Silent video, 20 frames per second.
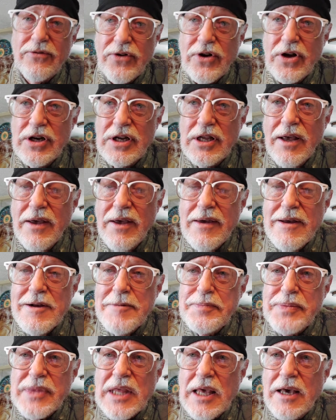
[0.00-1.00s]
funny
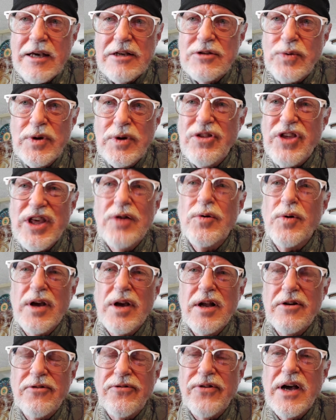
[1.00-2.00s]
because we think we're
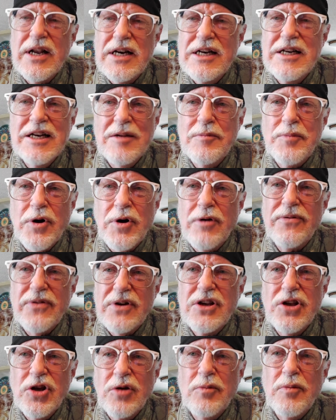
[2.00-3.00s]
going to find an
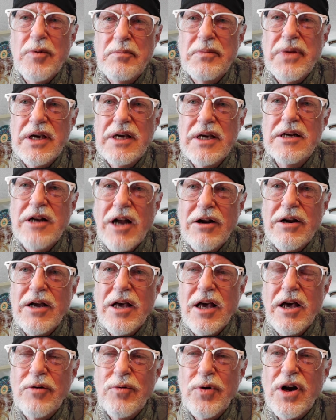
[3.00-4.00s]
imperfect human being
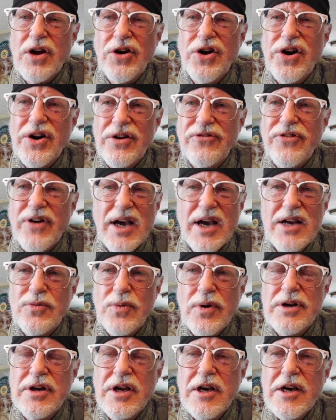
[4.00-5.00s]
uh, we're going to find
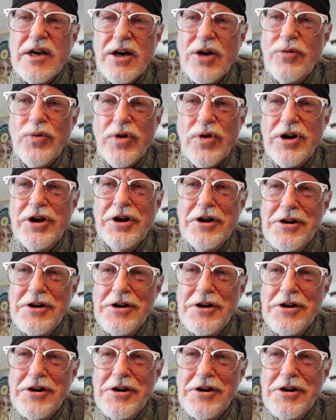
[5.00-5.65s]
one and we're